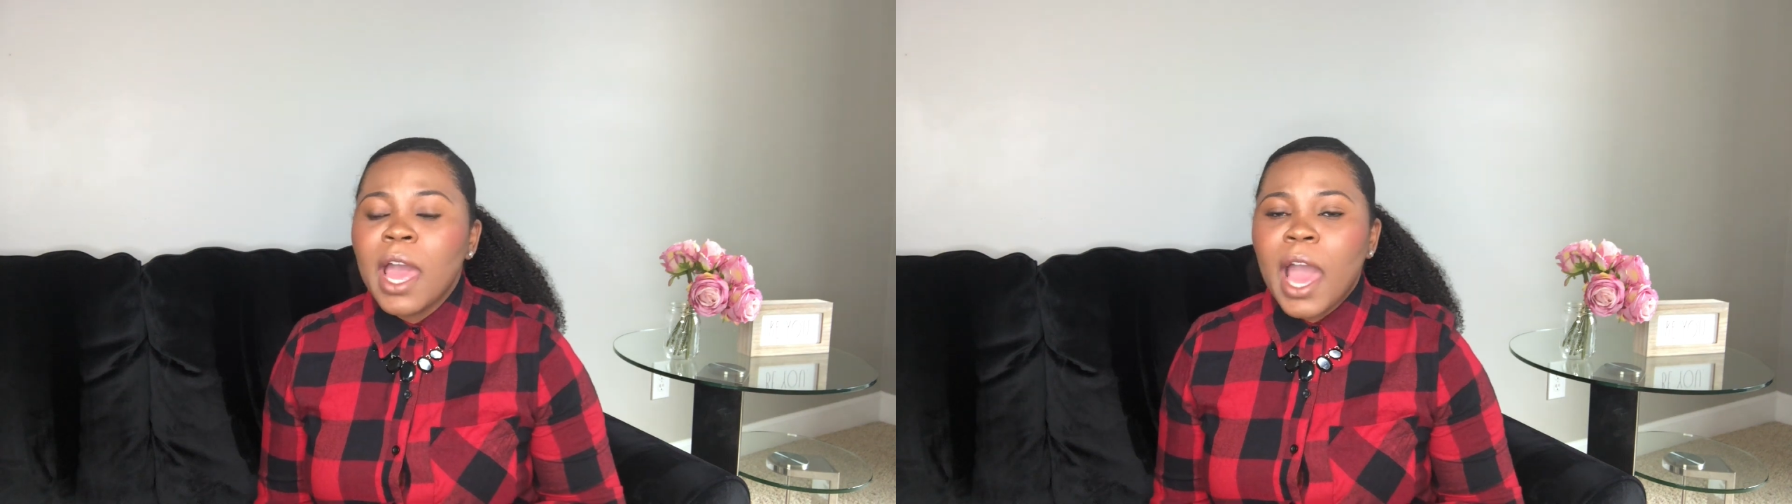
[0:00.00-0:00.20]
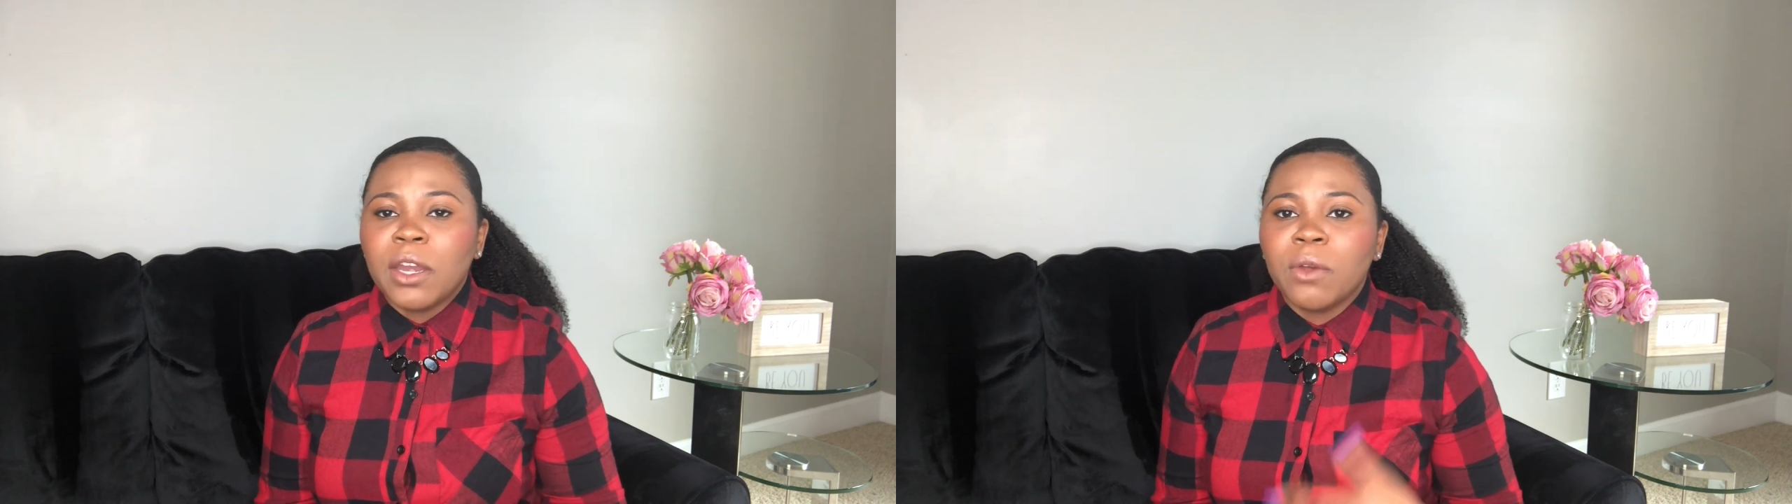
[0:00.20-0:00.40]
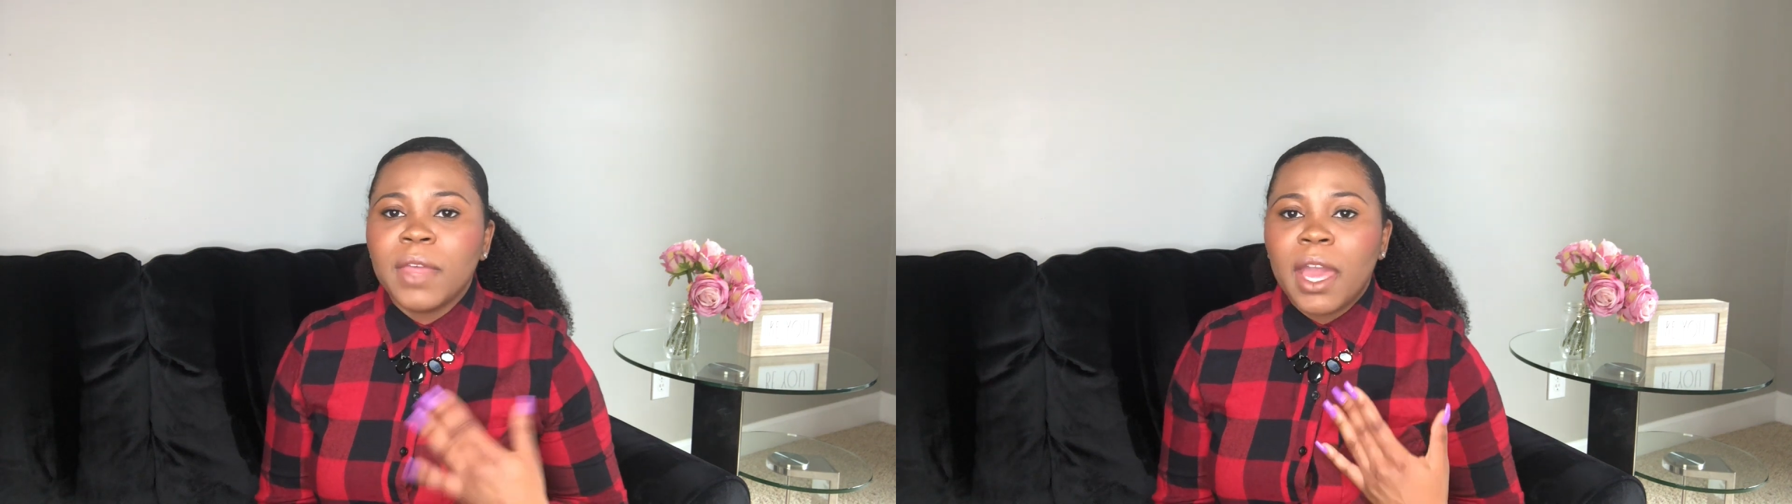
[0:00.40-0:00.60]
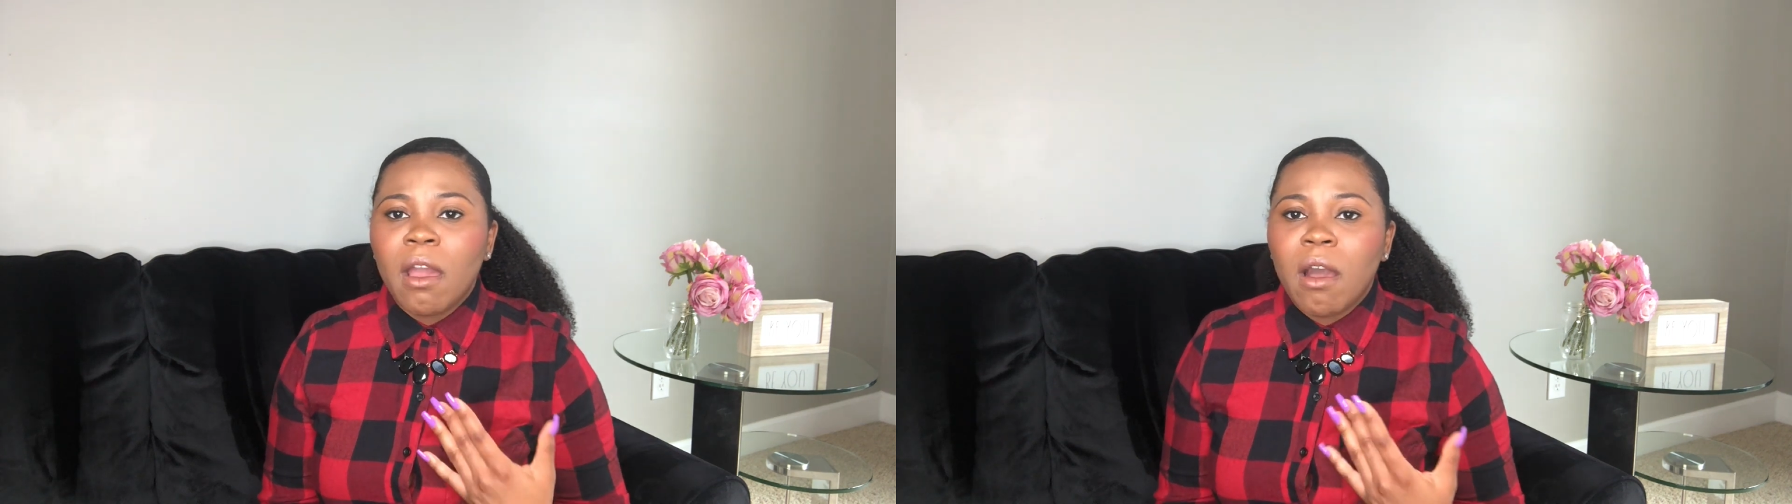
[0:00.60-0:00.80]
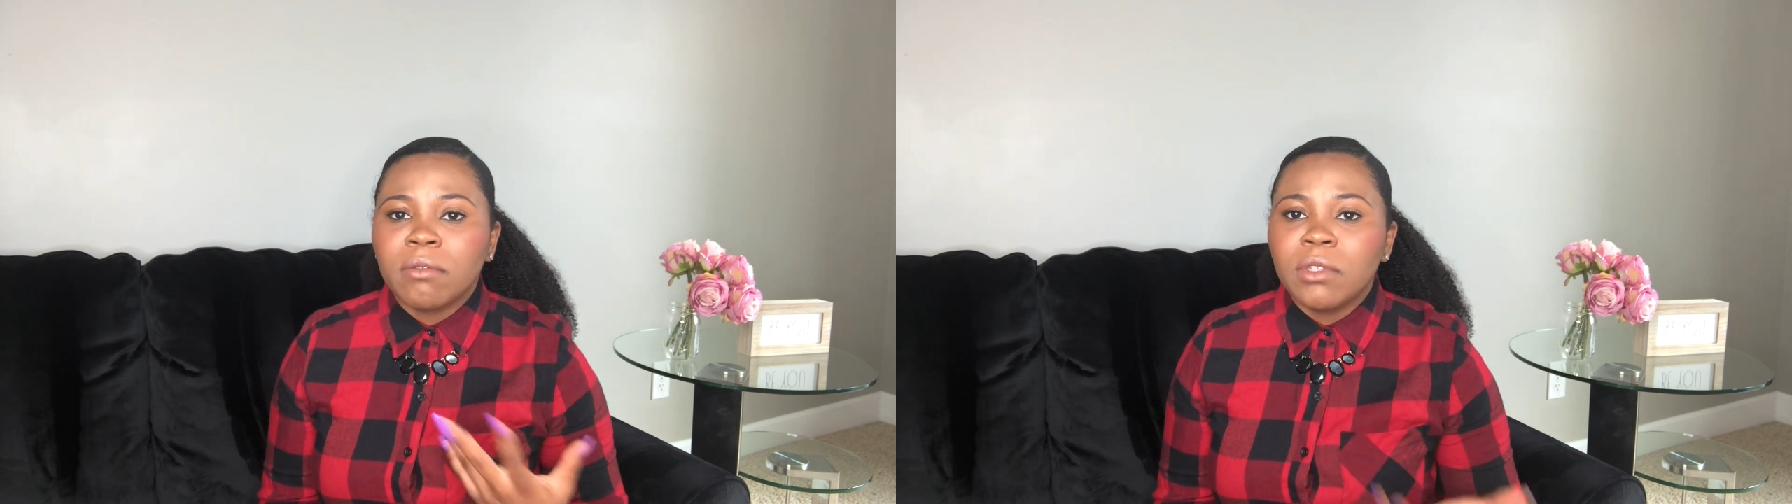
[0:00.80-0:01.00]
I know
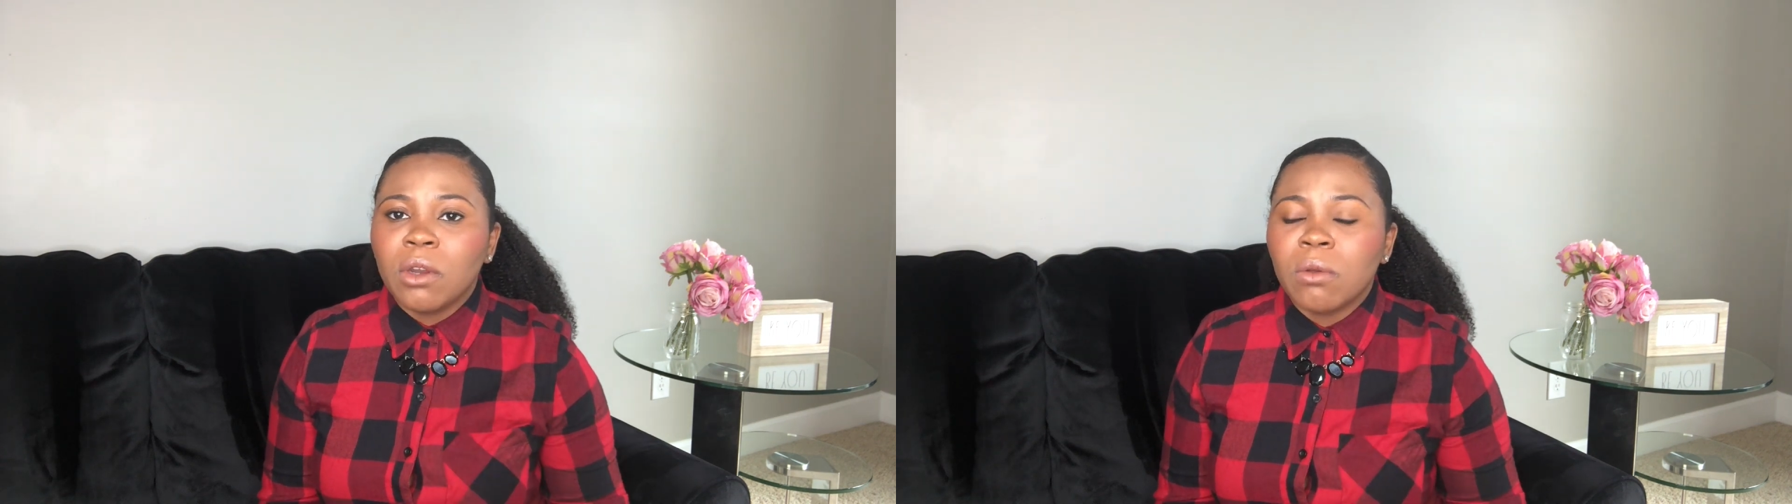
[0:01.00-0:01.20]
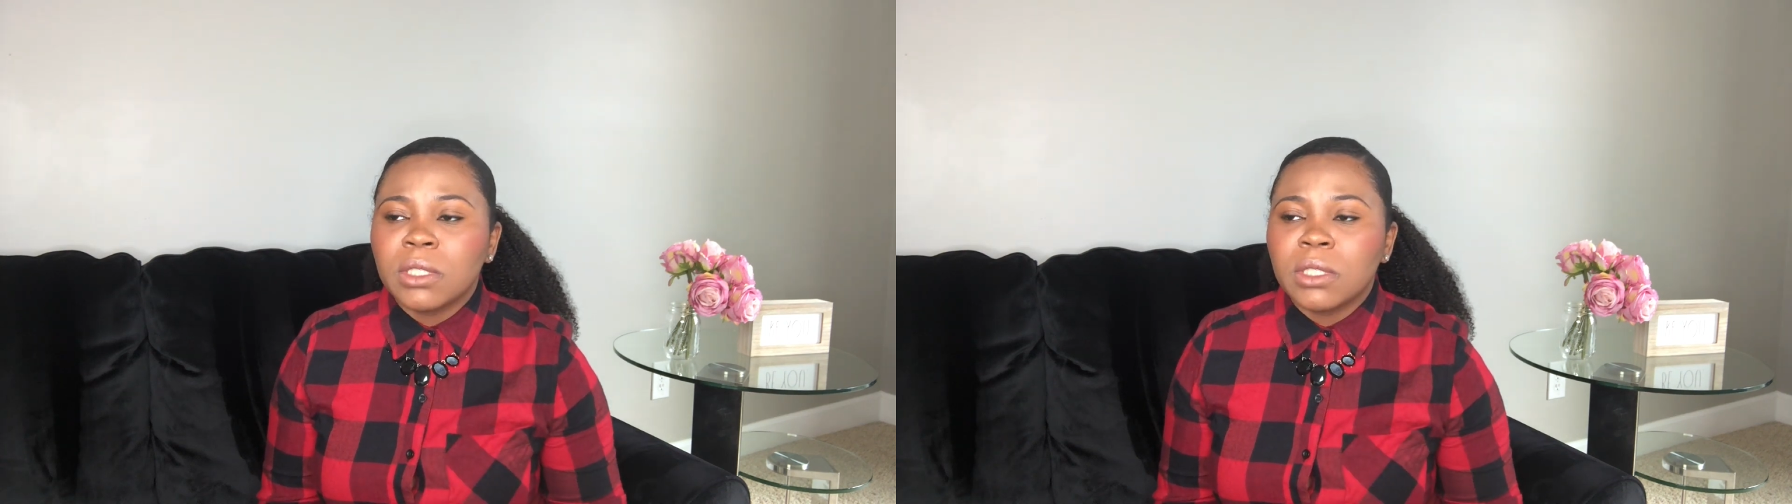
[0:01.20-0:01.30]
that, you know,